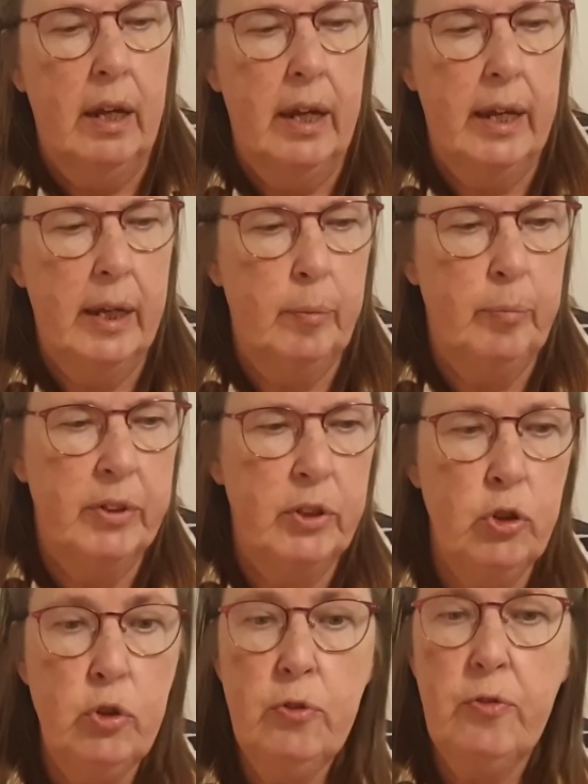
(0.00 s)
The
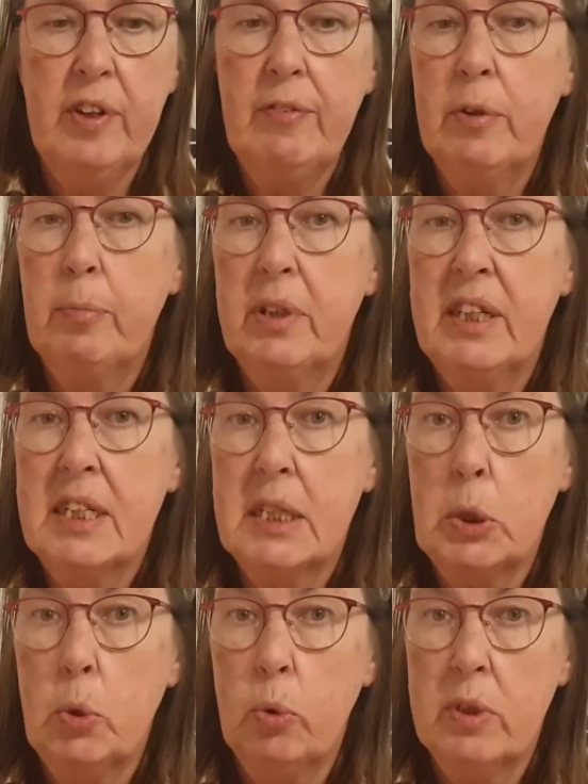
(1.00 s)
new favourite place
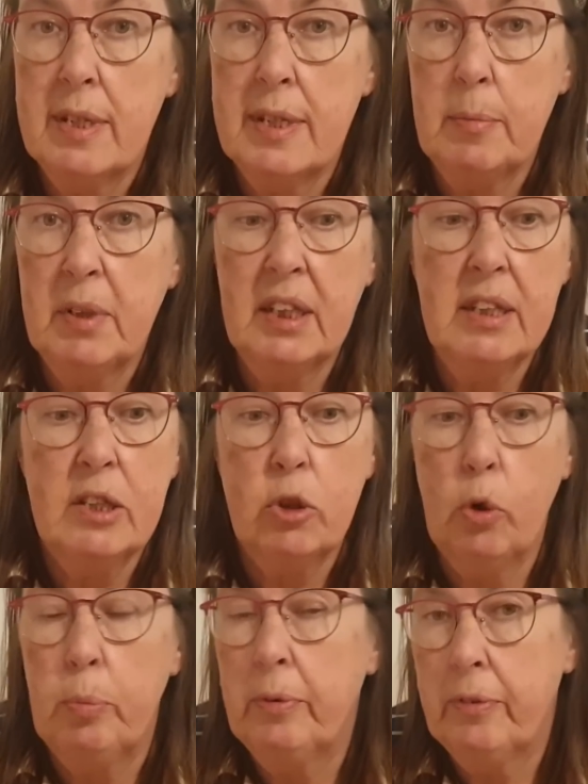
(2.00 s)
to go is seemingly the
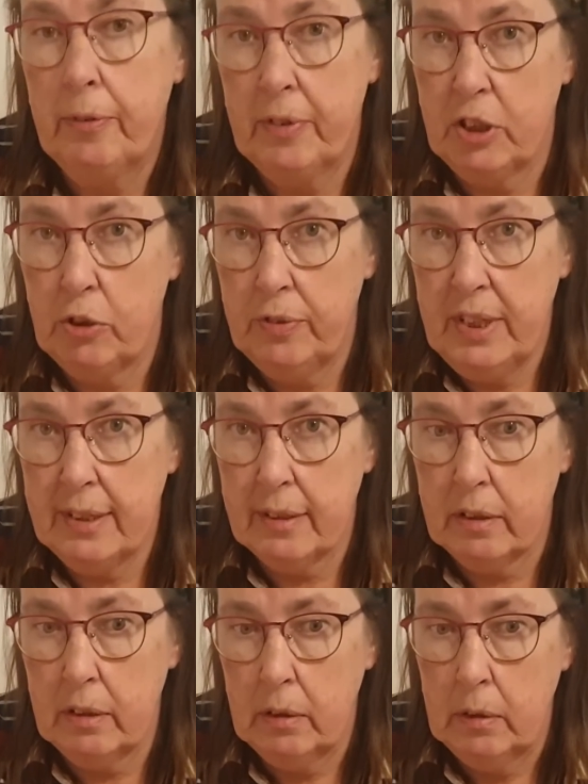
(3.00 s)
top of the fridge freezer.
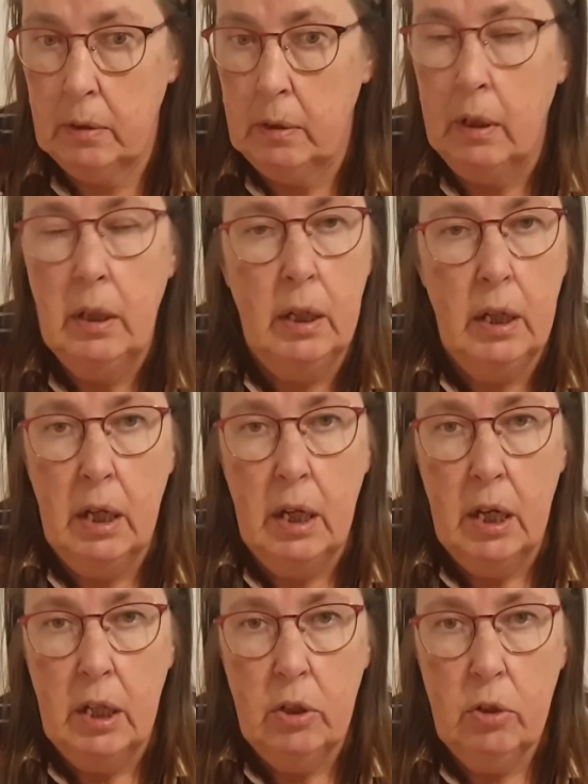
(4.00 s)

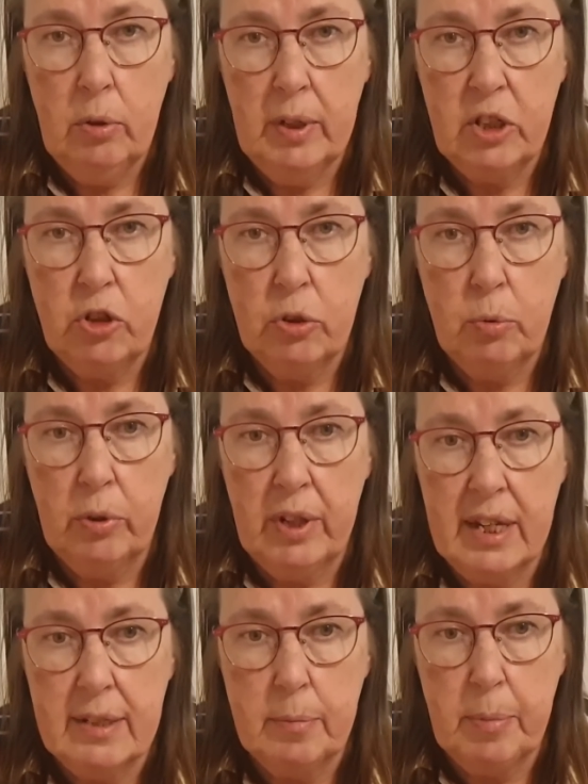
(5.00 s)
Not quite sure what
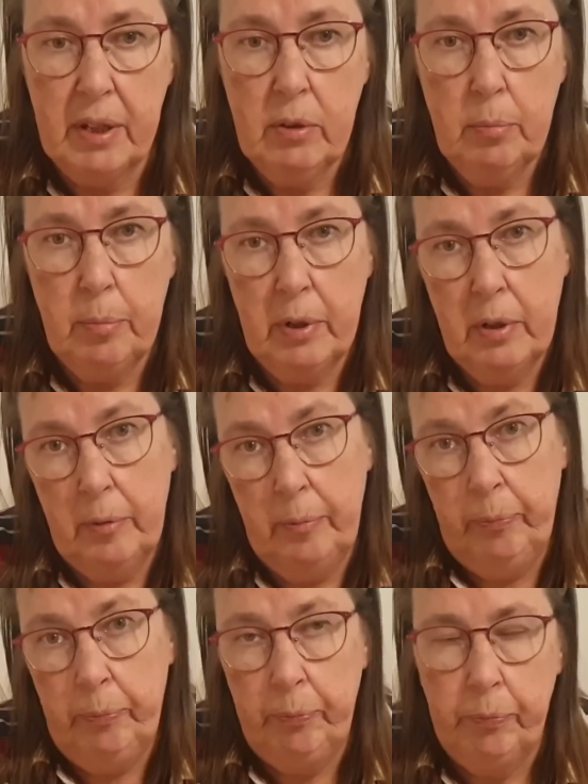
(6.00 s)
that's about, but
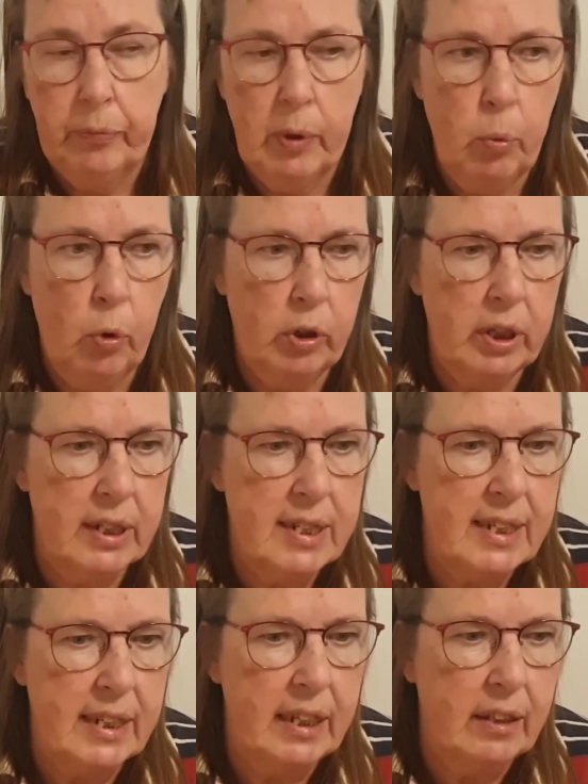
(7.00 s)
what can I
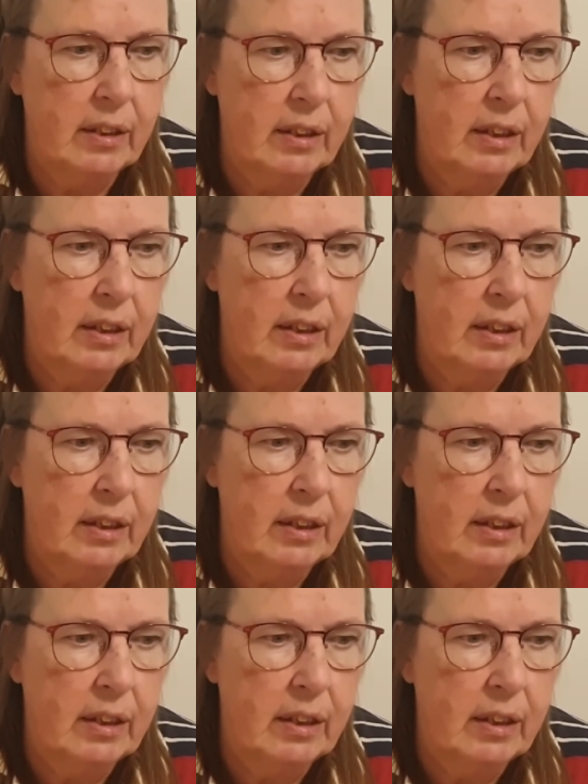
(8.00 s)
say?